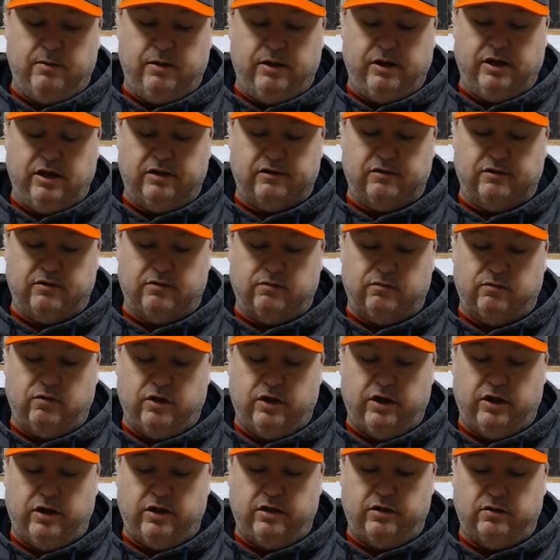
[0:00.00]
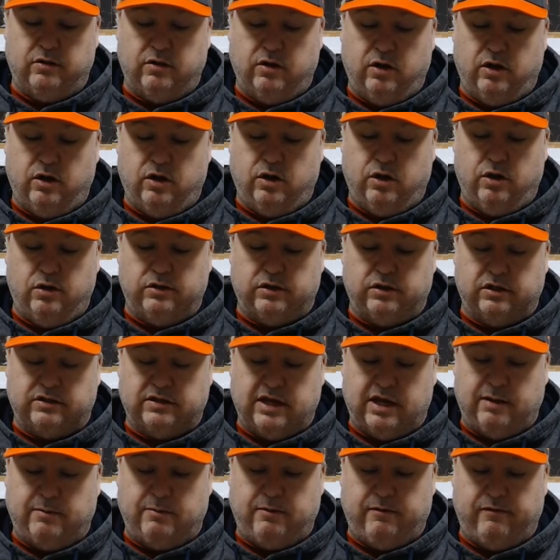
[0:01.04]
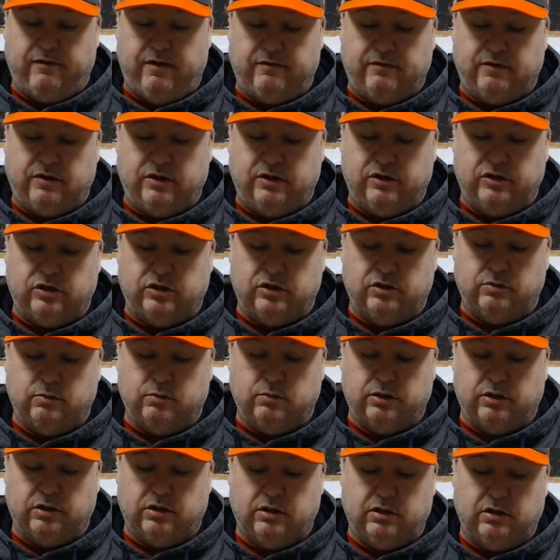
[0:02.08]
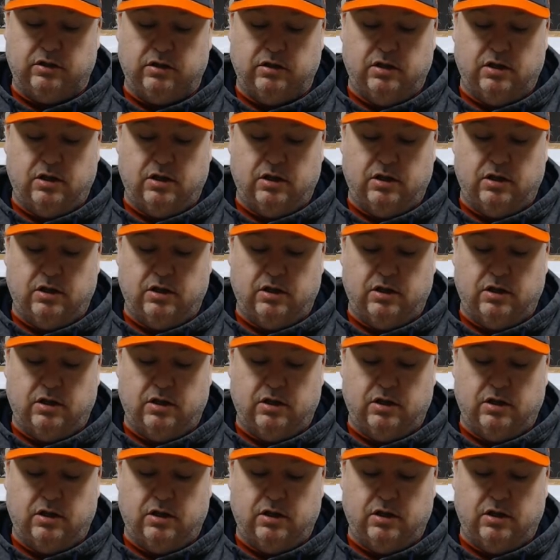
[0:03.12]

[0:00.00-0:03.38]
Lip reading: It doesn't run all the time. I'm having issues with it.